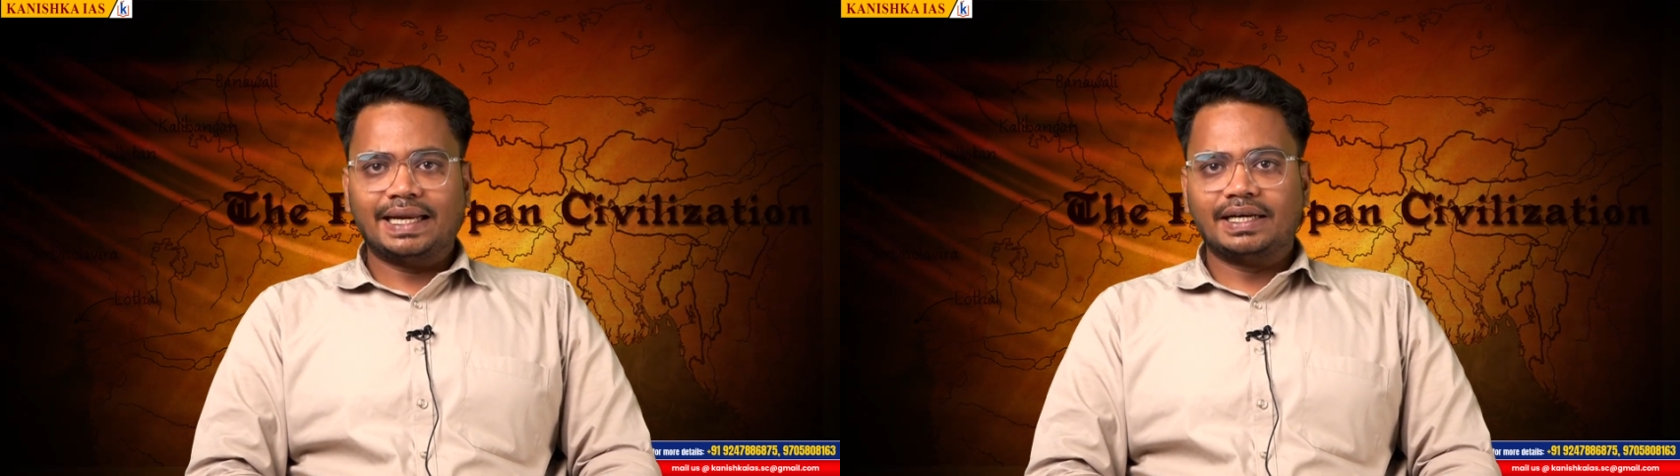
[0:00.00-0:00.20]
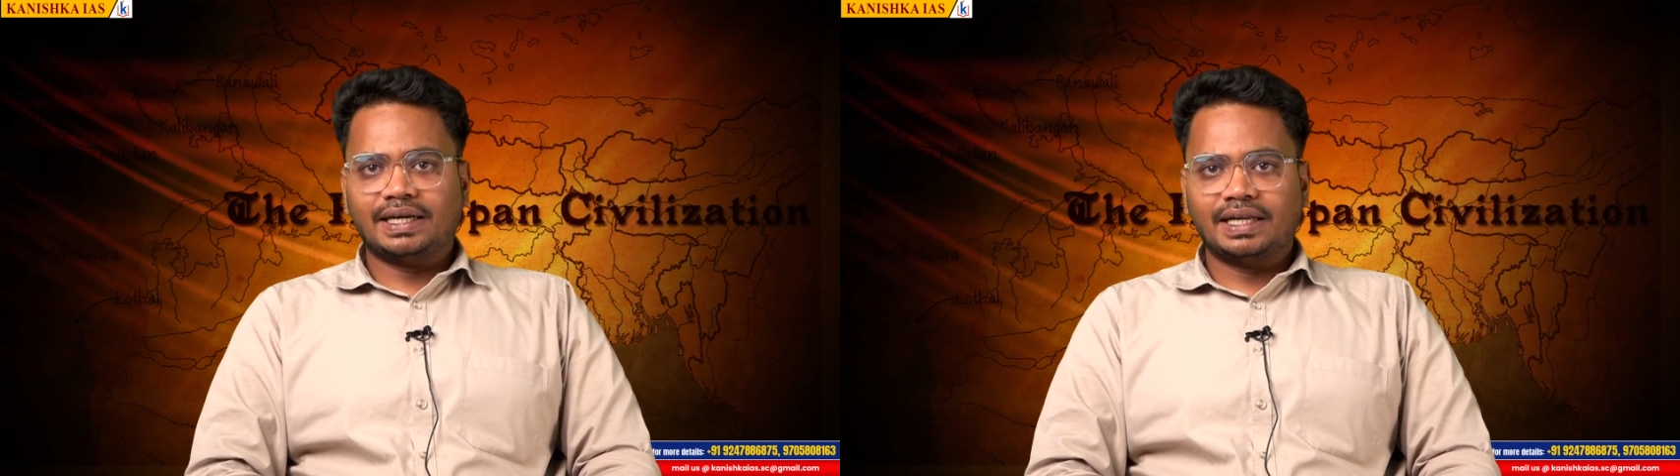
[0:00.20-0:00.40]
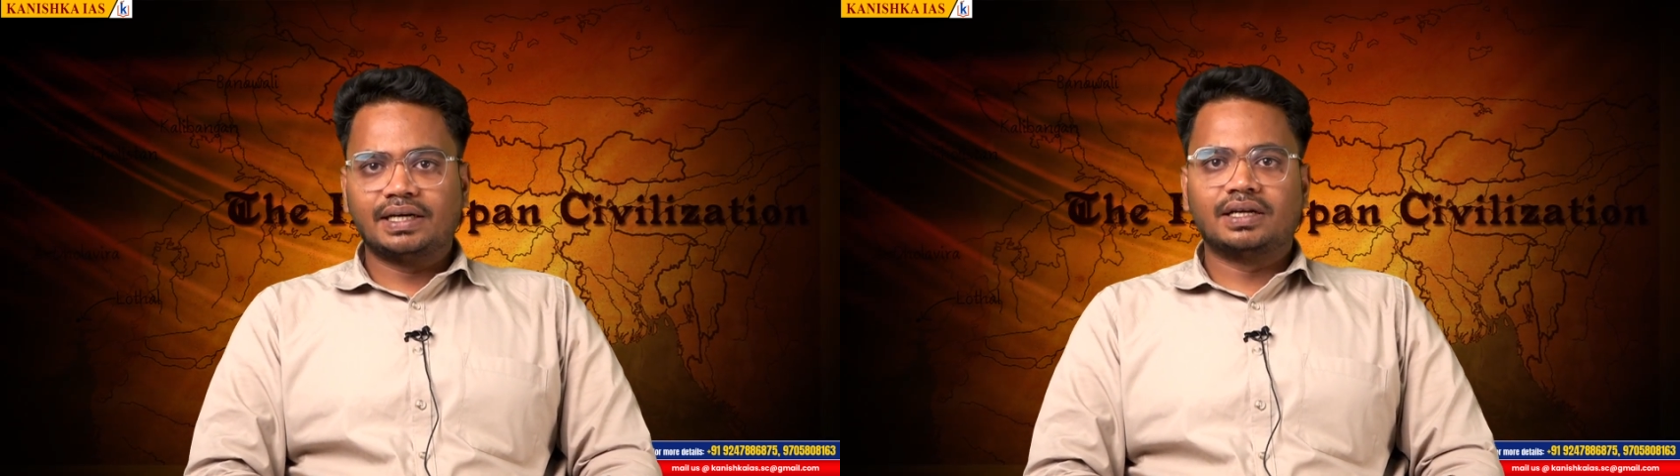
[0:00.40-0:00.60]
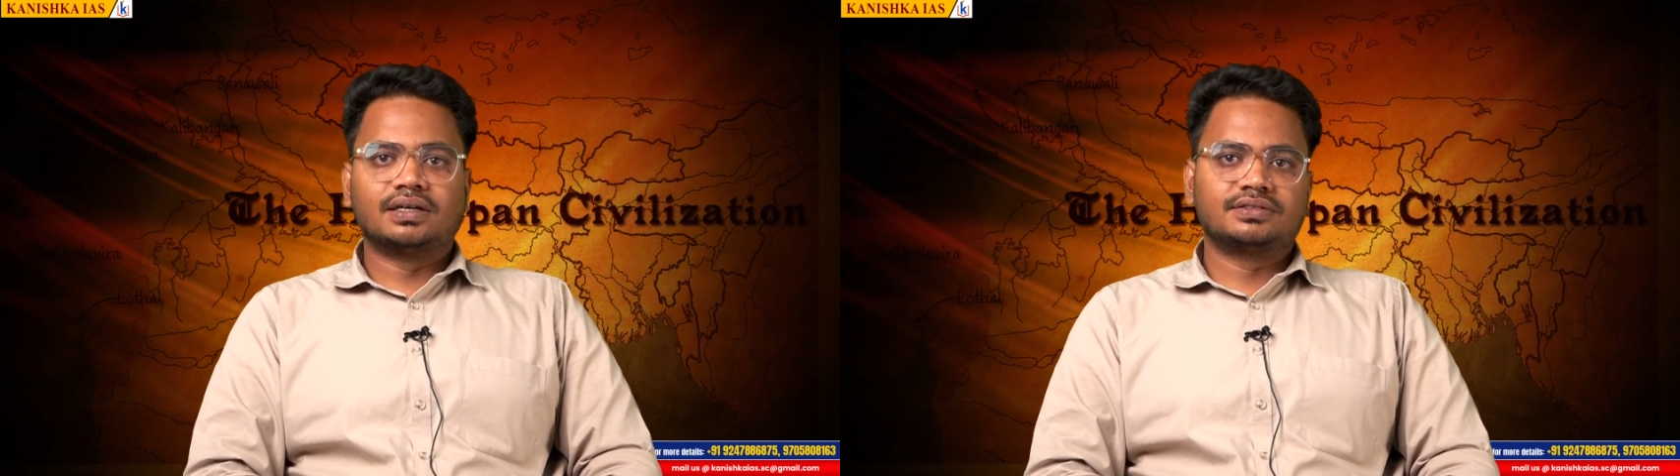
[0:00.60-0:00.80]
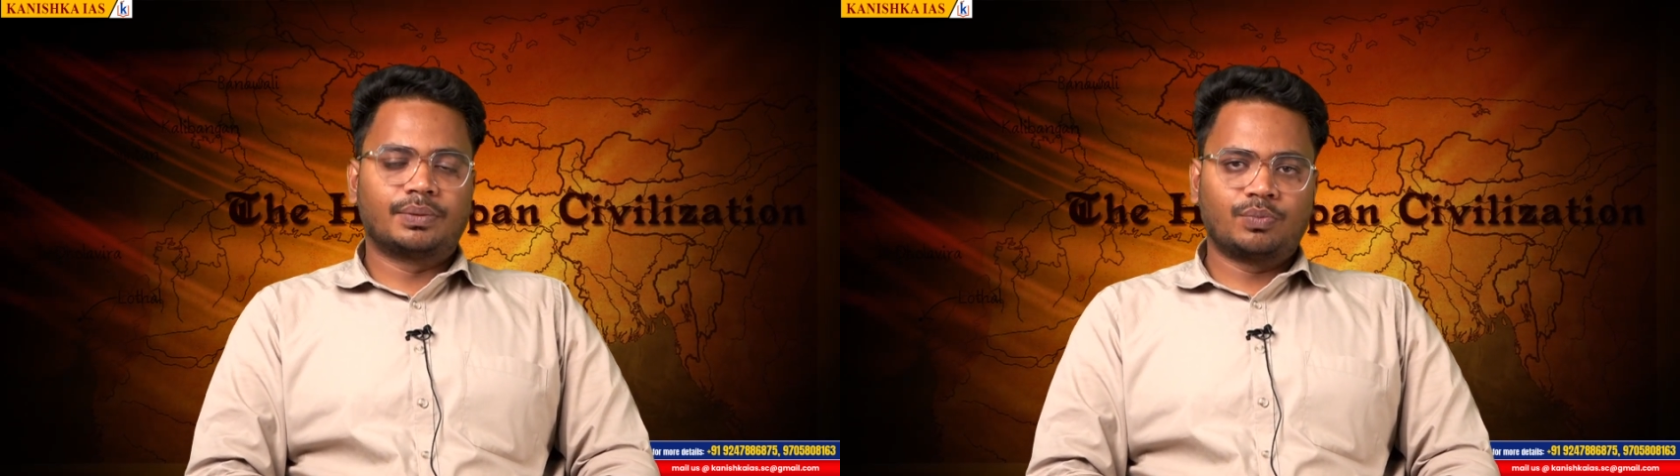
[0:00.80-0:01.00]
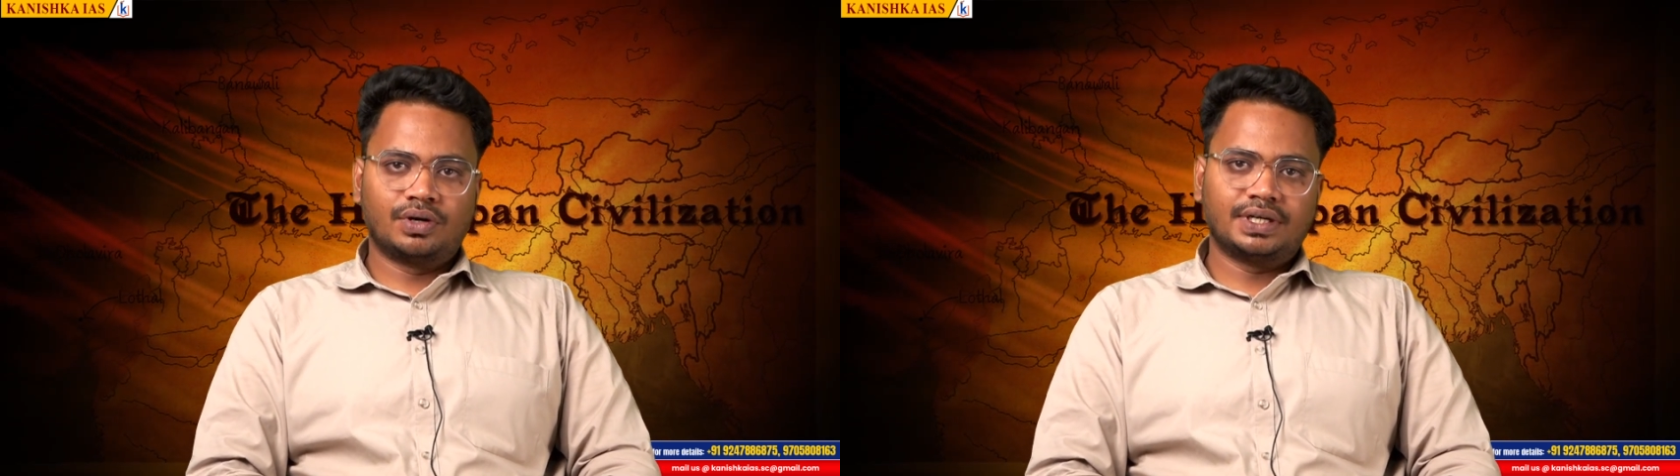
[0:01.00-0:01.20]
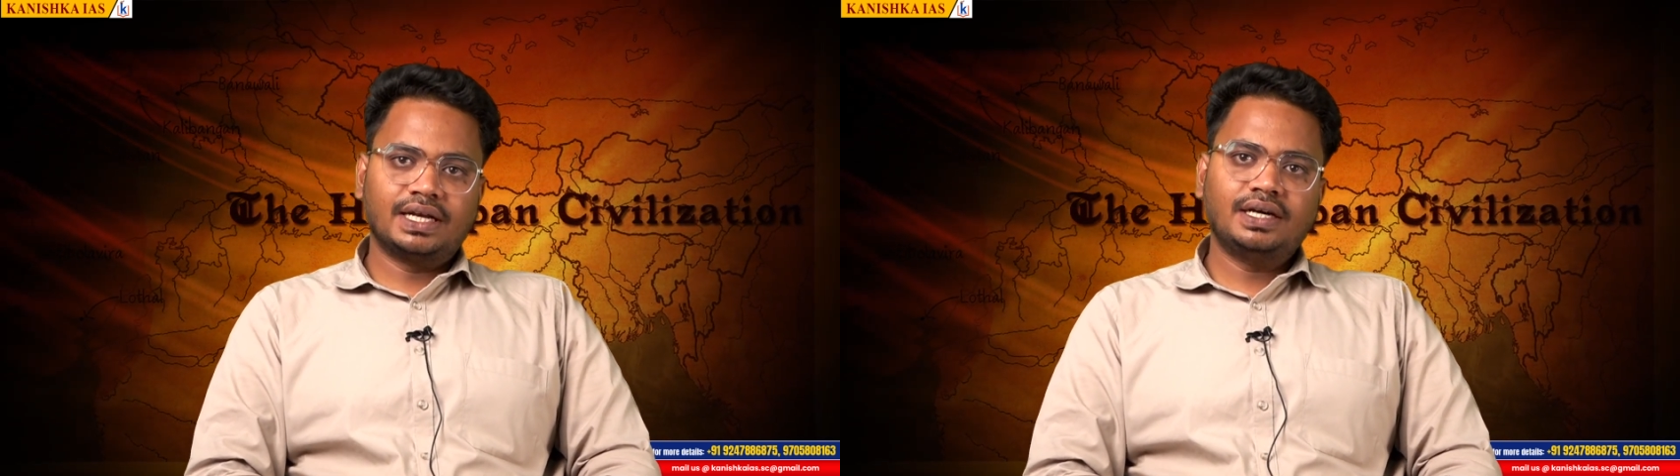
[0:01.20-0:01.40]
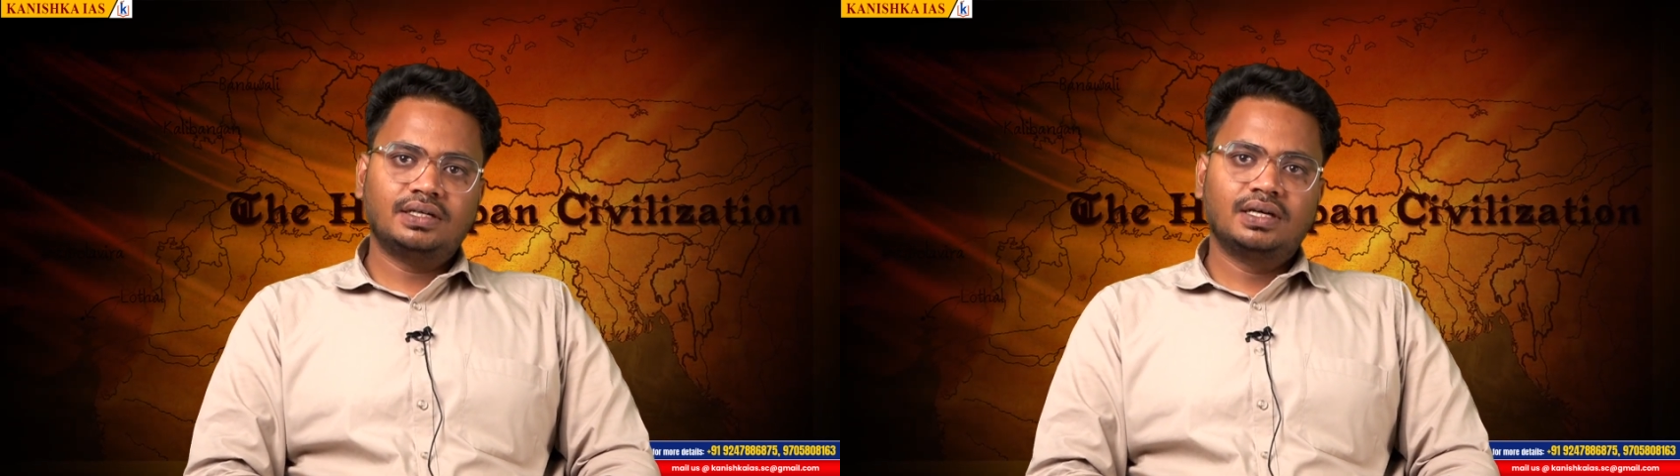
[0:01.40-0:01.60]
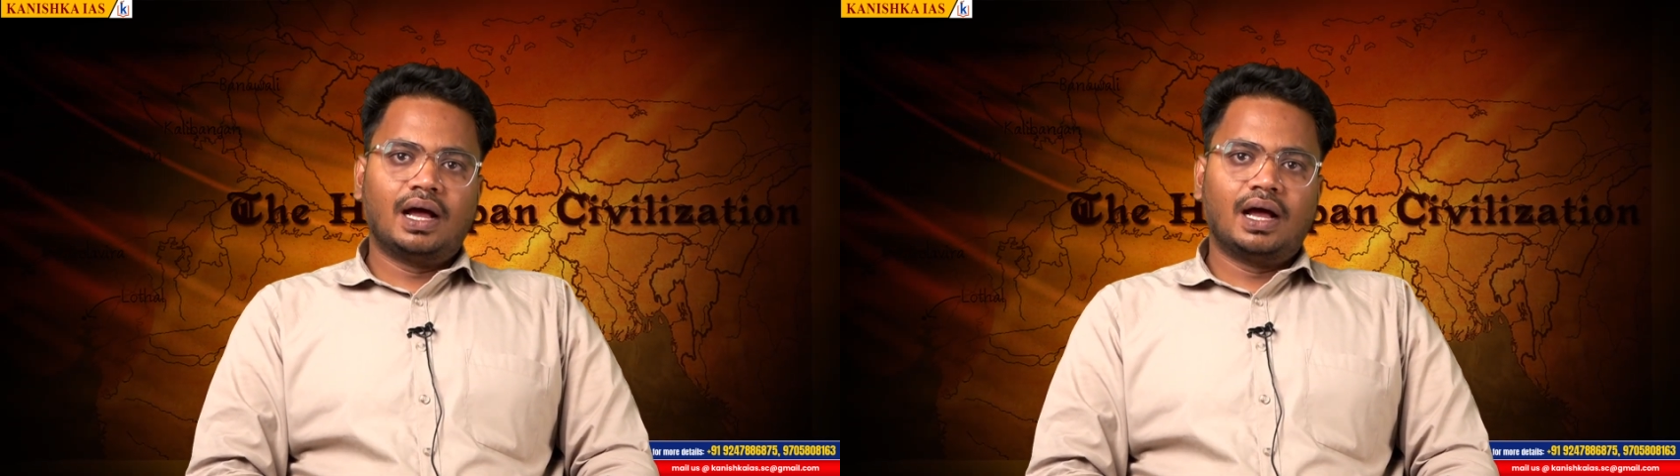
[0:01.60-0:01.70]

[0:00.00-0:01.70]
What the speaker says: in Indian subcontinent.